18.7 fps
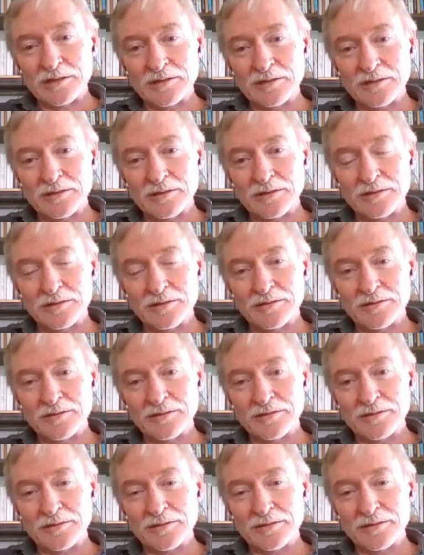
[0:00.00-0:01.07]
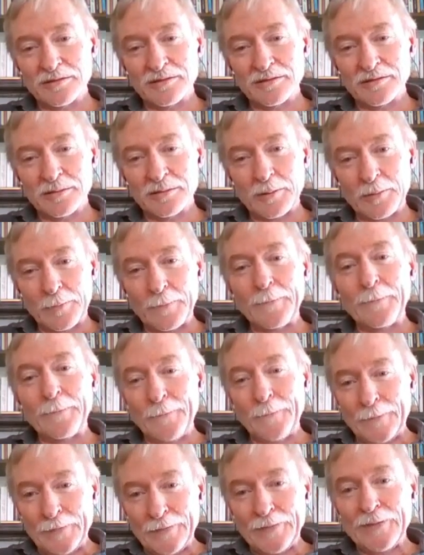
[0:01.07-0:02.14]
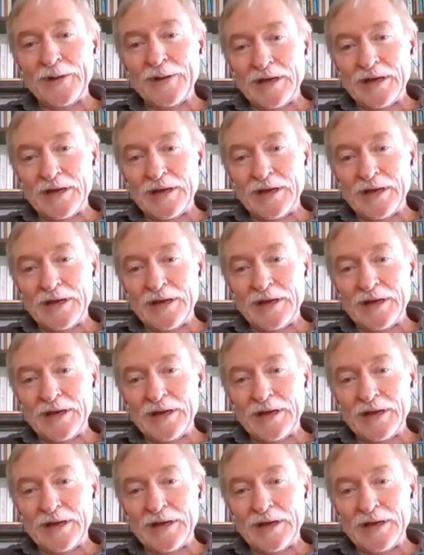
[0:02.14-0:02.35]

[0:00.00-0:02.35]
such simple things that we would think